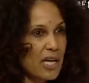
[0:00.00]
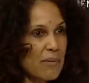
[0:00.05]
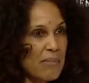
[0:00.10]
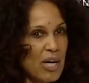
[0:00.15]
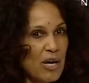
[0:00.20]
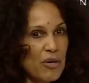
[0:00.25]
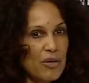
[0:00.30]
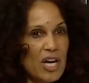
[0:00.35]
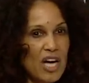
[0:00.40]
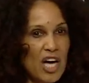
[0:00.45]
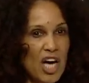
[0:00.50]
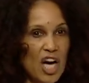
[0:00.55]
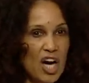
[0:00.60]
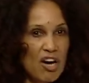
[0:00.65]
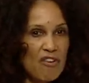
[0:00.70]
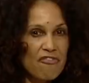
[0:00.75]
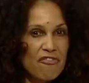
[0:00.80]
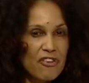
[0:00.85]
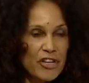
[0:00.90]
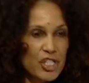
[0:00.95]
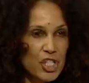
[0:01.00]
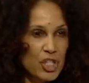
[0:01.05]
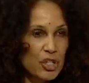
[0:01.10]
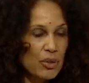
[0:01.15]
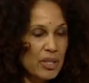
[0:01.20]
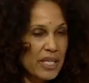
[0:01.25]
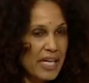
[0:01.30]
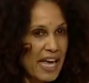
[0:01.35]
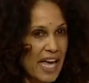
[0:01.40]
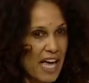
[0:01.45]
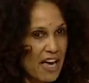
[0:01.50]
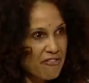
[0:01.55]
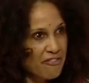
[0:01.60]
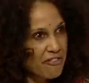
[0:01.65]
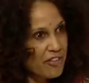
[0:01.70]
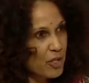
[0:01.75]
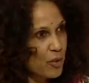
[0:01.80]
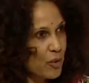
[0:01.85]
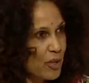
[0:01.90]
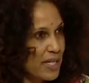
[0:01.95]
about? Virtually
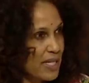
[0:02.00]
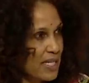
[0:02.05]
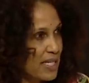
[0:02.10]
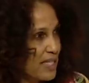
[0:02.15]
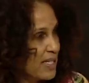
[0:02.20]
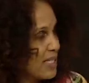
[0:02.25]
every organ